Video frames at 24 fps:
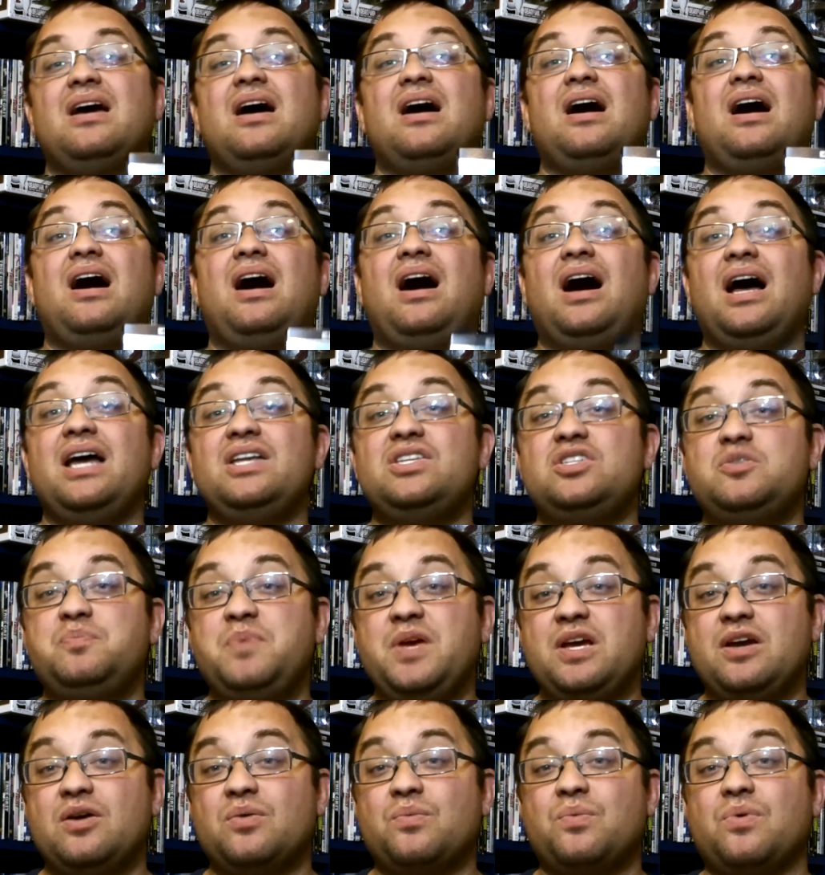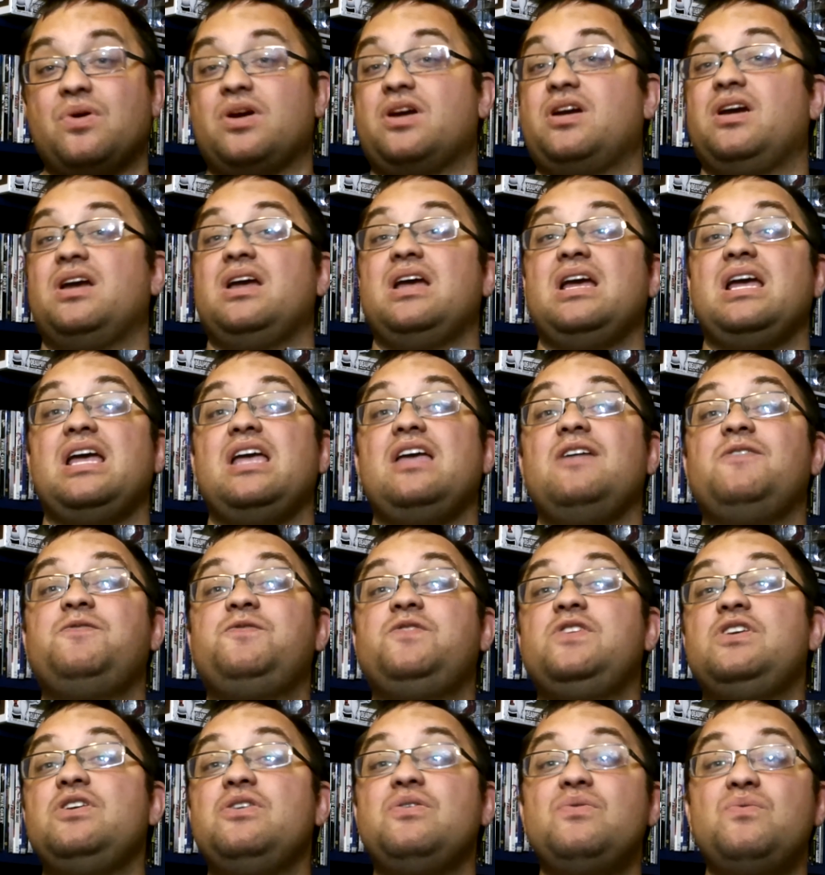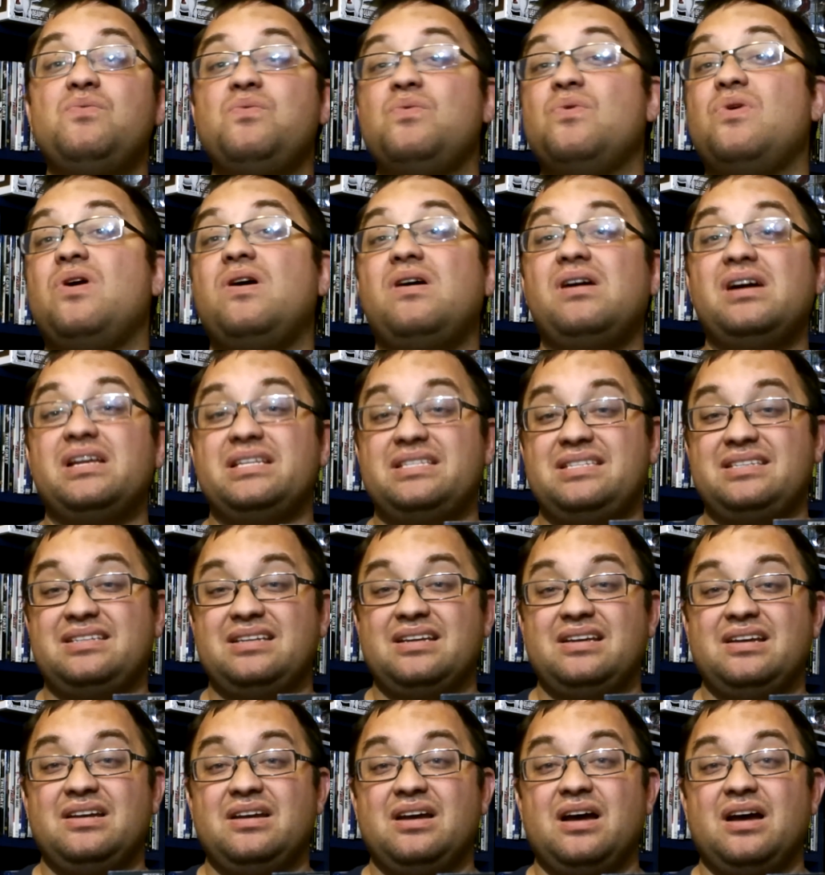Height speaker work, if you want